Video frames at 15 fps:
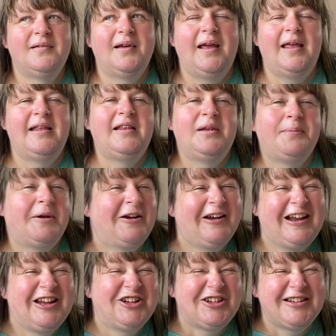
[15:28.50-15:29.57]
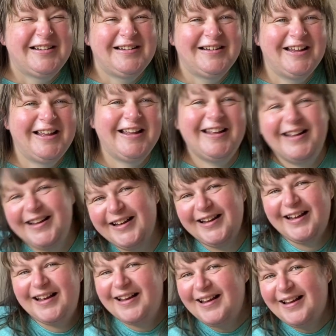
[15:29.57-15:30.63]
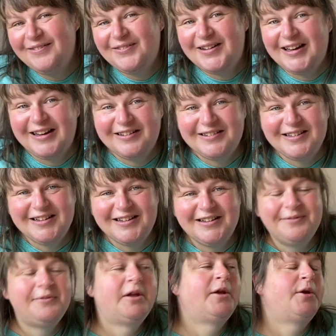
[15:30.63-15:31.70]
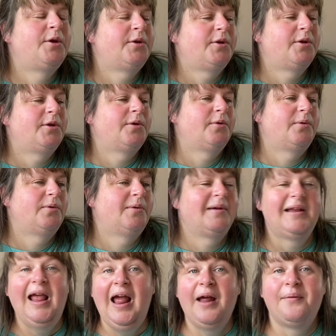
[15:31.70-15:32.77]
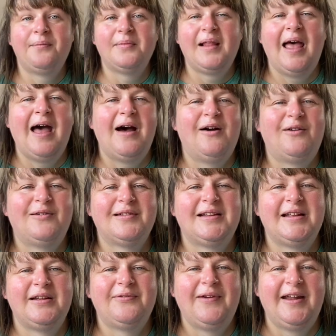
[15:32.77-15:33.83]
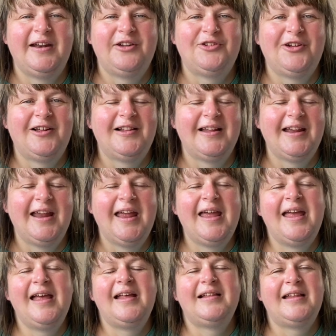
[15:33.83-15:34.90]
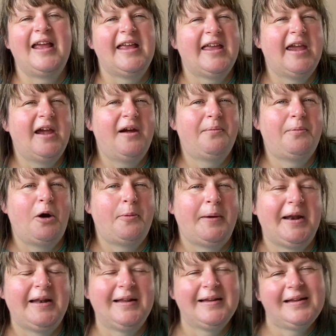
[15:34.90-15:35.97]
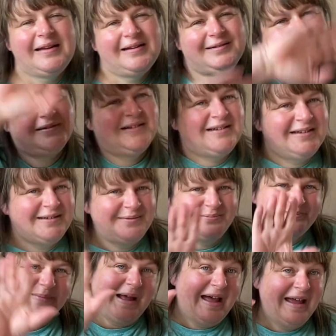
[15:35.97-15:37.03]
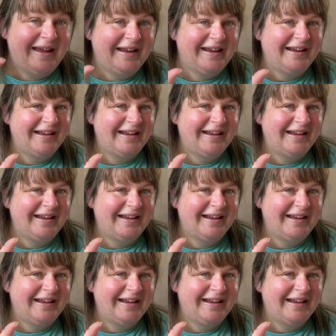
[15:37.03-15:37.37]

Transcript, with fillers: inspiration if I dare say. So yeah, I'll see you very shortly. Take care, bobbins. Gold birds,